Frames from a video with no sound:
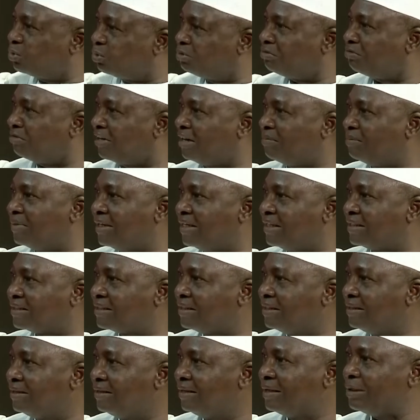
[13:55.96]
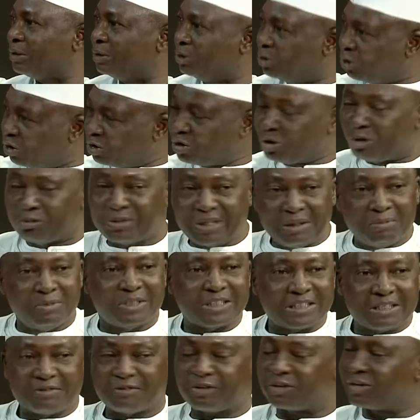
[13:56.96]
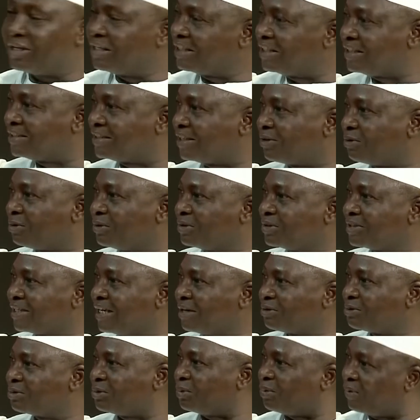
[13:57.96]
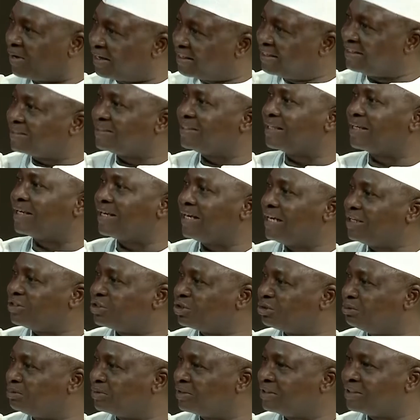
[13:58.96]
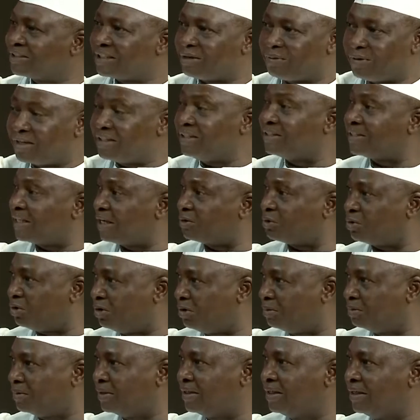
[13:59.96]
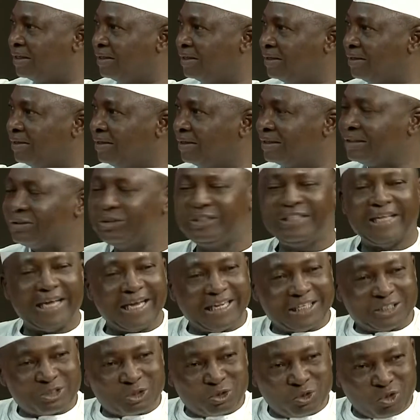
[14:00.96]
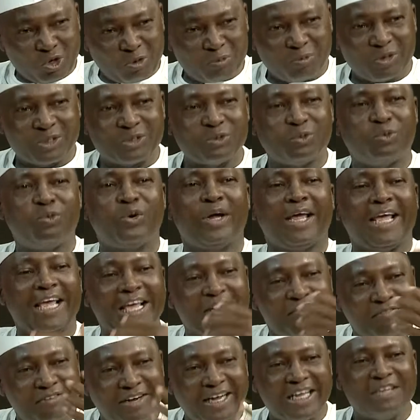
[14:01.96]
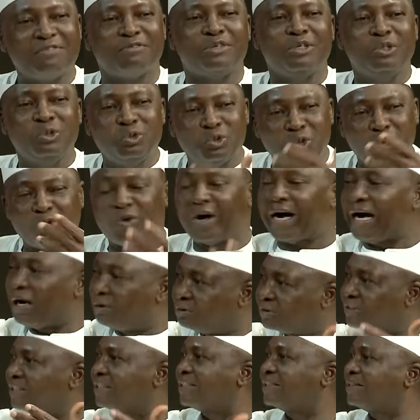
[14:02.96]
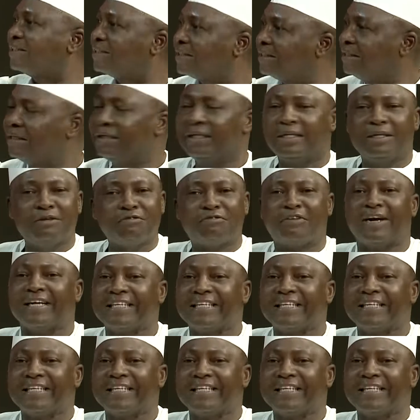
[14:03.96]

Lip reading: families. None of them is a contractor. One is a classroom teacher, one is at home. There is nobody who ever even know how they... In fact, they